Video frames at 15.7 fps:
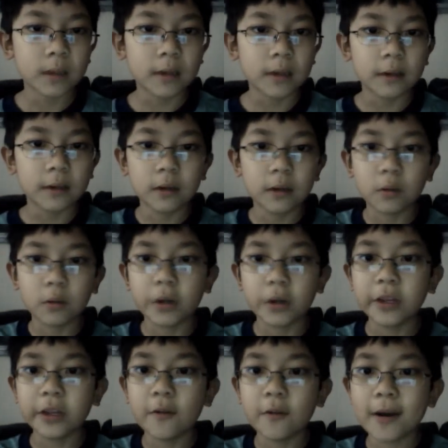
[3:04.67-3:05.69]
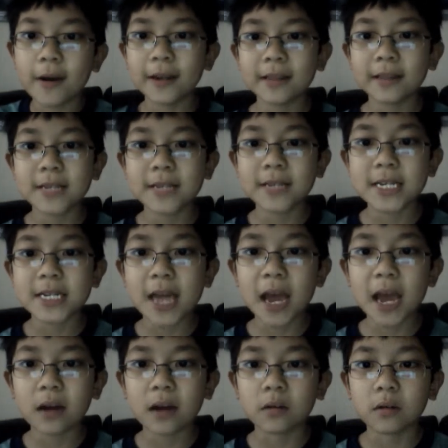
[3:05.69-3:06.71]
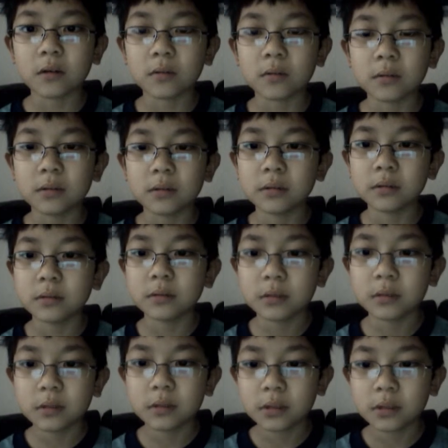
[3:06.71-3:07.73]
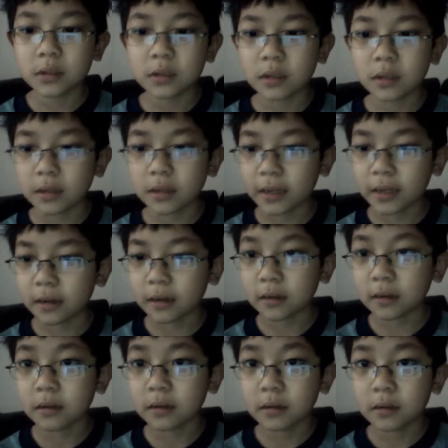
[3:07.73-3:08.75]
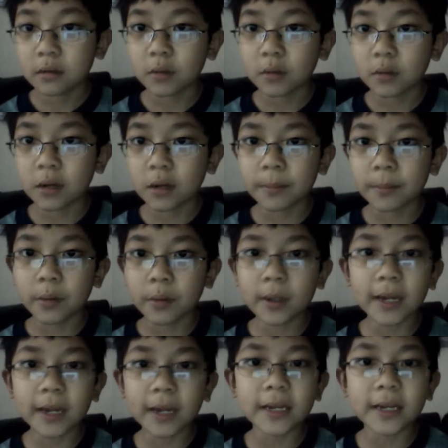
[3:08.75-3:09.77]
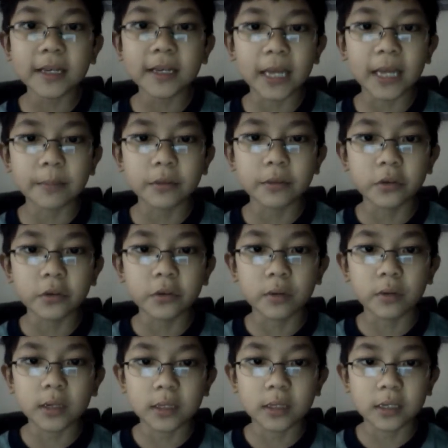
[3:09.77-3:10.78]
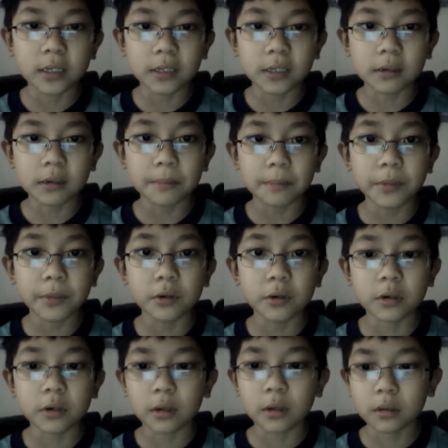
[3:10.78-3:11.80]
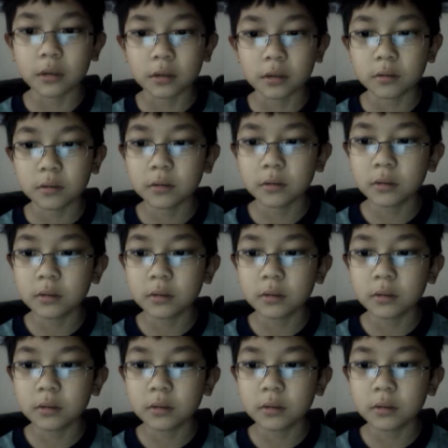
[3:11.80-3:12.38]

And uh, what do you want to see now? Like, but, but what kind of games do you want to see on the computer also?